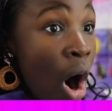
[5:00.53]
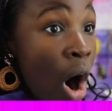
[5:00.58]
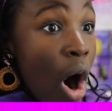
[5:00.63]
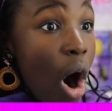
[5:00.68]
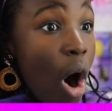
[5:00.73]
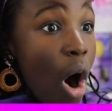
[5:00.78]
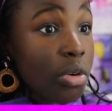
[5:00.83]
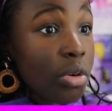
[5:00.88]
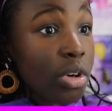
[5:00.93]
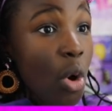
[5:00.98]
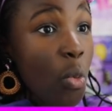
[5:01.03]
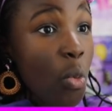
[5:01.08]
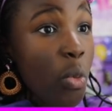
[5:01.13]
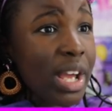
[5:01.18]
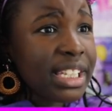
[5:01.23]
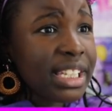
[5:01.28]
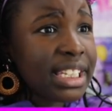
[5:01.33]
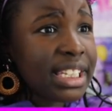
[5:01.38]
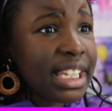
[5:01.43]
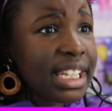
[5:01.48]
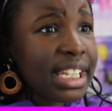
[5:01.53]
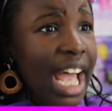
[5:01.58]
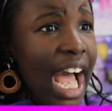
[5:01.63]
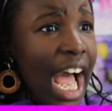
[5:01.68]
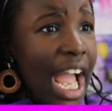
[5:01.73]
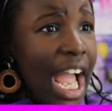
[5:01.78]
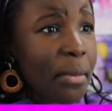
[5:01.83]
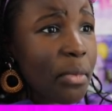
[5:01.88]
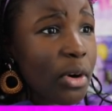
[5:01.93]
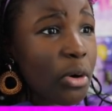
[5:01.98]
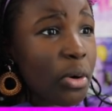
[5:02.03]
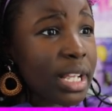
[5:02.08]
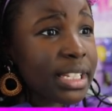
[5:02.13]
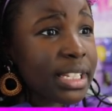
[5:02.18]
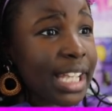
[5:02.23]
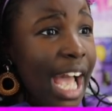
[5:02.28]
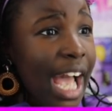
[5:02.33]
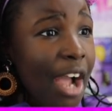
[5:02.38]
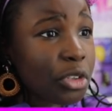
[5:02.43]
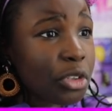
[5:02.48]
Oh no, what's the time? Oh,
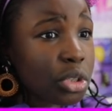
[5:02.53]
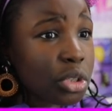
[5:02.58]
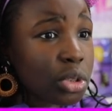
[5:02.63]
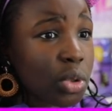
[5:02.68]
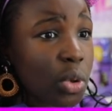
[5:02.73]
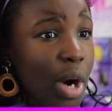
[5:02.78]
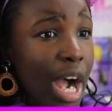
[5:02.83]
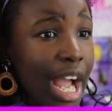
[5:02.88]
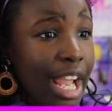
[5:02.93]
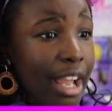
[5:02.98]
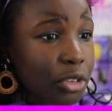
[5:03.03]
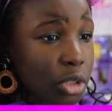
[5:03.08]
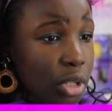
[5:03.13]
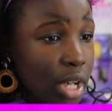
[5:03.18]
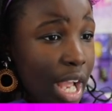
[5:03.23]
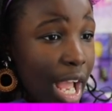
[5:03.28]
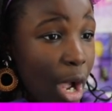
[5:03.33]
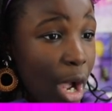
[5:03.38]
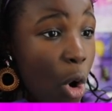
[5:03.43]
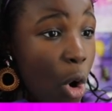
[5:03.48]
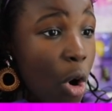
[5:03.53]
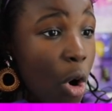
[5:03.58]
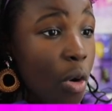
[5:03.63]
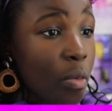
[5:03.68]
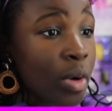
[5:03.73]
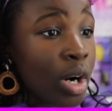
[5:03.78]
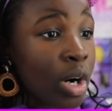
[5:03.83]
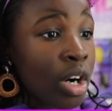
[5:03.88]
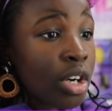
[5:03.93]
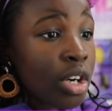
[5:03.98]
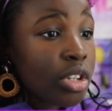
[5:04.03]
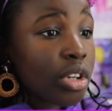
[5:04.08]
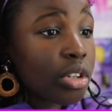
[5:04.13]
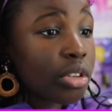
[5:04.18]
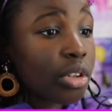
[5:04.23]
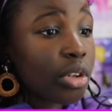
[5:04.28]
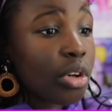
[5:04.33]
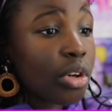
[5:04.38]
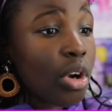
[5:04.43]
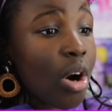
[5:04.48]
it's after school. I have to get home. No,
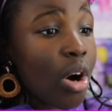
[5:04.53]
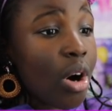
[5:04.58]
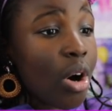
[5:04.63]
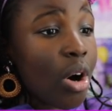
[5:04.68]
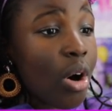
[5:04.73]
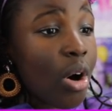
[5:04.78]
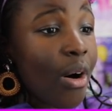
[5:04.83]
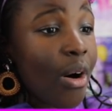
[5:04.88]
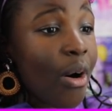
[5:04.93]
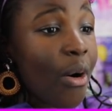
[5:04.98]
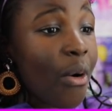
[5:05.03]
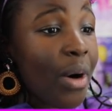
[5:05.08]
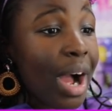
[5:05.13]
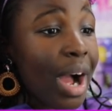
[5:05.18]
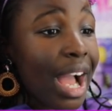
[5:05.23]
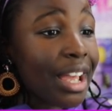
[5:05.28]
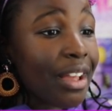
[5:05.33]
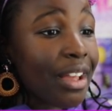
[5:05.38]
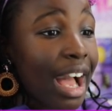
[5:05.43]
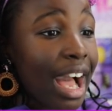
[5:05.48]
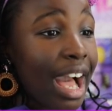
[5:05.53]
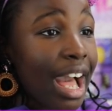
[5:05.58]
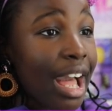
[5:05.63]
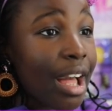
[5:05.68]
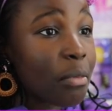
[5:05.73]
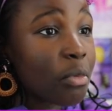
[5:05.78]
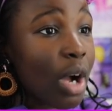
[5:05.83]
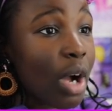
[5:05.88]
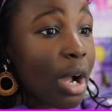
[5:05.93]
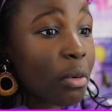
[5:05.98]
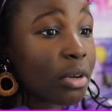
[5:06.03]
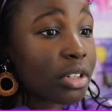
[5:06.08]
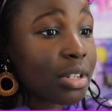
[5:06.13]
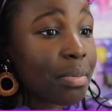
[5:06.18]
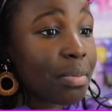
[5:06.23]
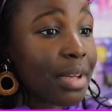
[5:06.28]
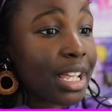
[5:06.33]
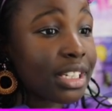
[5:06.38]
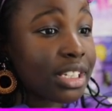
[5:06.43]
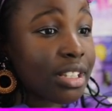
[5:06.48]
no, no. I want
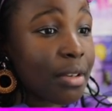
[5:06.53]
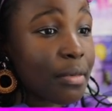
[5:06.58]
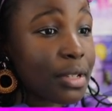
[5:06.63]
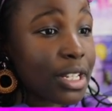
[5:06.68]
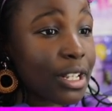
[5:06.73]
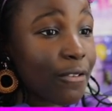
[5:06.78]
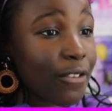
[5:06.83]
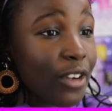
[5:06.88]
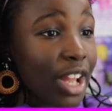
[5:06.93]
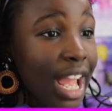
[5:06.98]
to make something for